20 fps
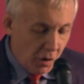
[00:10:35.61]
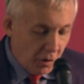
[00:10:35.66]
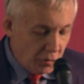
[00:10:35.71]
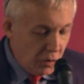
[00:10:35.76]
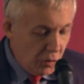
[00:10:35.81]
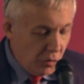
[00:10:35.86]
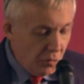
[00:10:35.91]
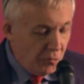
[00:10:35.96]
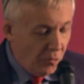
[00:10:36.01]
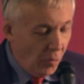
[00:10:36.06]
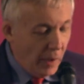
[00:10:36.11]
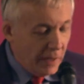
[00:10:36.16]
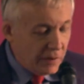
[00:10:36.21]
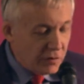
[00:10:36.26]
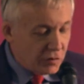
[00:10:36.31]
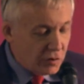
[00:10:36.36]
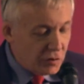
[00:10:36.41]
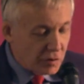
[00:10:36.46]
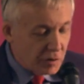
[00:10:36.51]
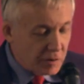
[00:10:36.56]
new
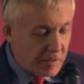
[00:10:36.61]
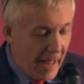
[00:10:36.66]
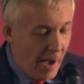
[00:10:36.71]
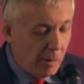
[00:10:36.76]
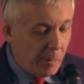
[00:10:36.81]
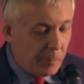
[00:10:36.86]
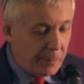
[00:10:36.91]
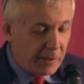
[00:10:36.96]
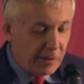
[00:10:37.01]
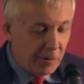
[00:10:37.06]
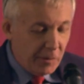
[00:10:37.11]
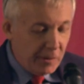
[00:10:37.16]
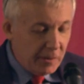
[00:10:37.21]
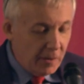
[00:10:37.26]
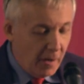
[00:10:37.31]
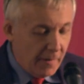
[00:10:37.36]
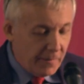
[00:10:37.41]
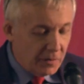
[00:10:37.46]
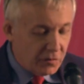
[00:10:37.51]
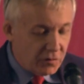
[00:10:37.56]
voices are now
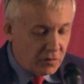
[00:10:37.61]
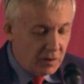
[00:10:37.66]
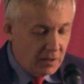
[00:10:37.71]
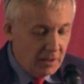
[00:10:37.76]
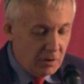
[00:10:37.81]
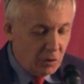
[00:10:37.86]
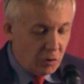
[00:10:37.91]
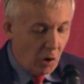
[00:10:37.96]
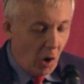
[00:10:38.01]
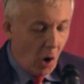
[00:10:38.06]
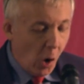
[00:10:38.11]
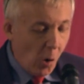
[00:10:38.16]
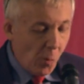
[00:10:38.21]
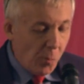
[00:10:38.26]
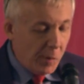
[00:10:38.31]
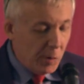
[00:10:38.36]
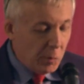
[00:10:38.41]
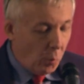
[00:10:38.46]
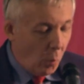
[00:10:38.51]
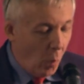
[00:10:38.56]
appearing on the scene to
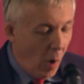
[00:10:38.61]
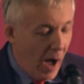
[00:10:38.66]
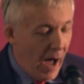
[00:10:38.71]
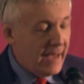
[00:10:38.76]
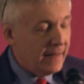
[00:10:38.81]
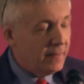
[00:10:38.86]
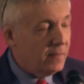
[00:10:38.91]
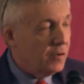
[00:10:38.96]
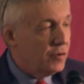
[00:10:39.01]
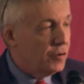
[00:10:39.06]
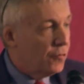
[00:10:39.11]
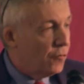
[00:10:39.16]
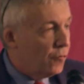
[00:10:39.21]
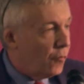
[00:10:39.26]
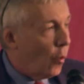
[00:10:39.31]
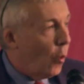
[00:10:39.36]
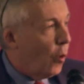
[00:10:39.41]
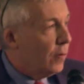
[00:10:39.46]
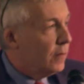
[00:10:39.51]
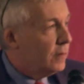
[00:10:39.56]
open wide
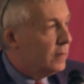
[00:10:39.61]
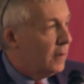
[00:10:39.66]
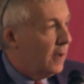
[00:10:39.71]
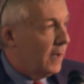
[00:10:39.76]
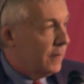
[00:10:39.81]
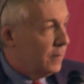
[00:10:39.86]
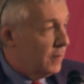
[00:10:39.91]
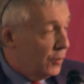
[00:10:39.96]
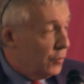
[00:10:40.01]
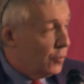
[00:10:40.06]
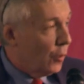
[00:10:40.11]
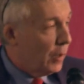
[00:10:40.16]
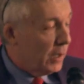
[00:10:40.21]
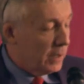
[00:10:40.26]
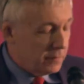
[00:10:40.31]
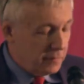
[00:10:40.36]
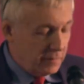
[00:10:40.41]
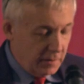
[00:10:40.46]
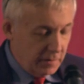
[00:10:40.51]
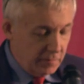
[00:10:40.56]
the
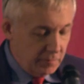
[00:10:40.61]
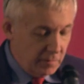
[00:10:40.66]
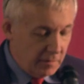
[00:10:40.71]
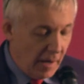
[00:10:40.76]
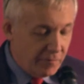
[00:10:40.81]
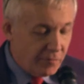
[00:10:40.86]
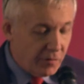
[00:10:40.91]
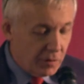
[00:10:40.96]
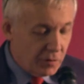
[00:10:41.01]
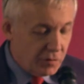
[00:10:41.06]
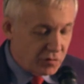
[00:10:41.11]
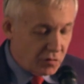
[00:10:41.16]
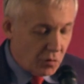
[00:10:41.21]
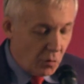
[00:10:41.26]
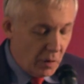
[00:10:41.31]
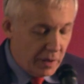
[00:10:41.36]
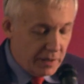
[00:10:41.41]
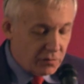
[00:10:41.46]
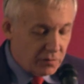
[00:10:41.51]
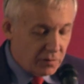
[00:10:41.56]
door to diverse
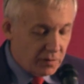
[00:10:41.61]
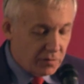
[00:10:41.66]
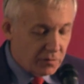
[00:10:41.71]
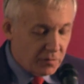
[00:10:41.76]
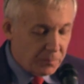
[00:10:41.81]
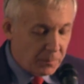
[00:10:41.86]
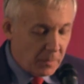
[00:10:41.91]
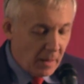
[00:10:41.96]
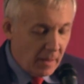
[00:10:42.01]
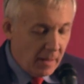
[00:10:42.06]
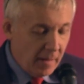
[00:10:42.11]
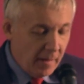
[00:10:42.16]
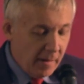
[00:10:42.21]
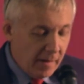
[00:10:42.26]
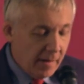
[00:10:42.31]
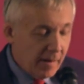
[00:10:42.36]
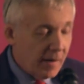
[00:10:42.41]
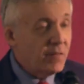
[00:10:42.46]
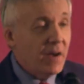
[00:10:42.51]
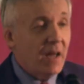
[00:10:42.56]
choices.
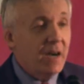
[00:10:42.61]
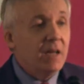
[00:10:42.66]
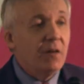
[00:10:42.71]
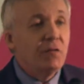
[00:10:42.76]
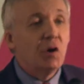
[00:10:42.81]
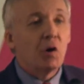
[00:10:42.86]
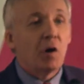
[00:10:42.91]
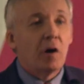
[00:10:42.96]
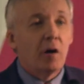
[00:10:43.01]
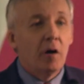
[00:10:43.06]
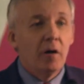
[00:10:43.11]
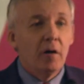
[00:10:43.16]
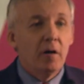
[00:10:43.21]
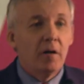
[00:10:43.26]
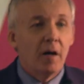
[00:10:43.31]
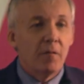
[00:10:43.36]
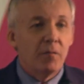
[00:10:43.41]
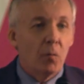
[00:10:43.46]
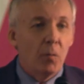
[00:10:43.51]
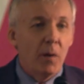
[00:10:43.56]
Have any of you
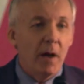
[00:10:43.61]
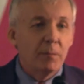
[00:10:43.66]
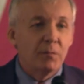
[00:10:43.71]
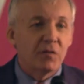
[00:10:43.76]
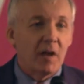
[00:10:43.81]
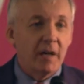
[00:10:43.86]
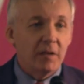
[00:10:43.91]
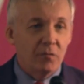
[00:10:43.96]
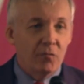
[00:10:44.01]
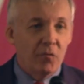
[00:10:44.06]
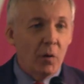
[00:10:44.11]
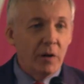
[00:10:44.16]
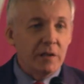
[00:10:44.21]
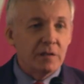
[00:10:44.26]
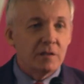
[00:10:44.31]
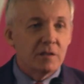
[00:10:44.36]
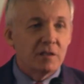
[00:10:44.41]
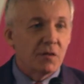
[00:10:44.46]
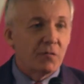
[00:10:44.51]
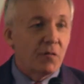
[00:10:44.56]
heard of the website
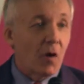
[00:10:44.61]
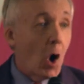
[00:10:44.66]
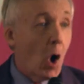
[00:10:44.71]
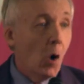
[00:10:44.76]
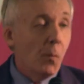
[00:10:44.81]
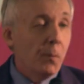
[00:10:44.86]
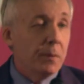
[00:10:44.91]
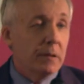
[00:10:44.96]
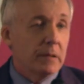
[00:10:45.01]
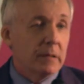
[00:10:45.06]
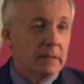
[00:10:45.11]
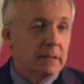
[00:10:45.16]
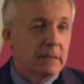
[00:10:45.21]
Voices of Hope?